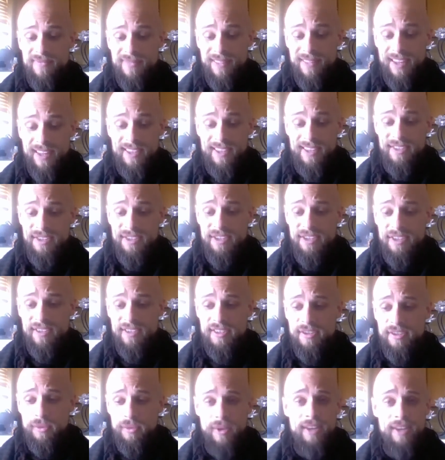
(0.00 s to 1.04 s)
And that's
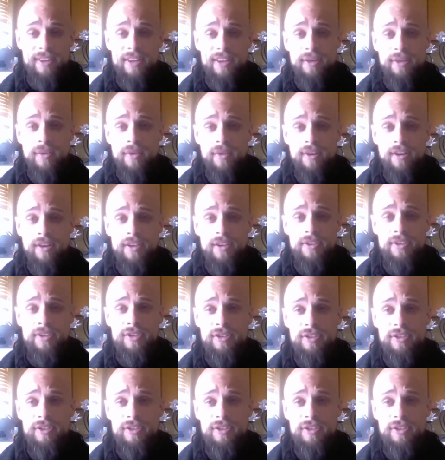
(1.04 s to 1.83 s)
just the way that it works.